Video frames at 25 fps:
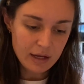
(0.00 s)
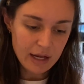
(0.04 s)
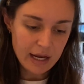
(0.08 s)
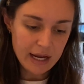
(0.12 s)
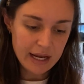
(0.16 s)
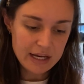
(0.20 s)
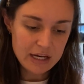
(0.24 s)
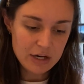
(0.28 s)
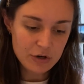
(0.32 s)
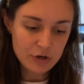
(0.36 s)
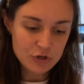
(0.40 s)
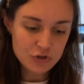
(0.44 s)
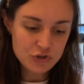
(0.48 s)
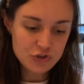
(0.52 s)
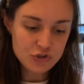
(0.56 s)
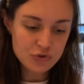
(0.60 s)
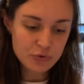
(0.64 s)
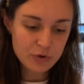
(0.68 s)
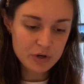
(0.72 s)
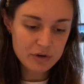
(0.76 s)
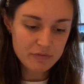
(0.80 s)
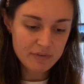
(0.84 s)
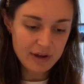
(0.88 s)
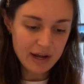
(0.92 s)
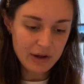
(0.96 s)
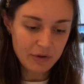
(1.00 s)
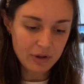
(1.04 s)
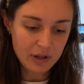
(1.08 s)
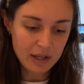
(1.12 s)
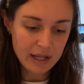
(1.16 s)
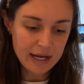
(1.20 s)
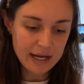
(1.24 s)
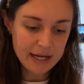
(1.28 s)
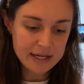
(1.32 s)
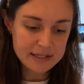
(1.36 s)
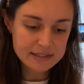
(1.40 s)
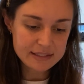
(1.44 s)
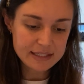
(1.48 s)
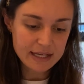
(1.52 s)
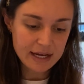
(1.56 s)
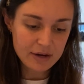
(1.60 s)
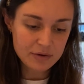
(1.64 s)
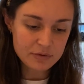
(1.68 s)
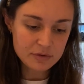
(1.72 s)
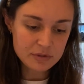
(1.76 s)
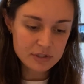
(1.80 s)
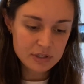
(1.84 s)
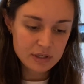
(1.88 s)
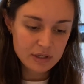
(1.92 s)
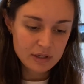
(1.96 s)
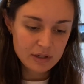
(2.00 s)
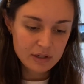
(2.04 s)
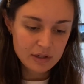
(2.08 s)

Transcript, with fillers: I hear a short vowel I sound,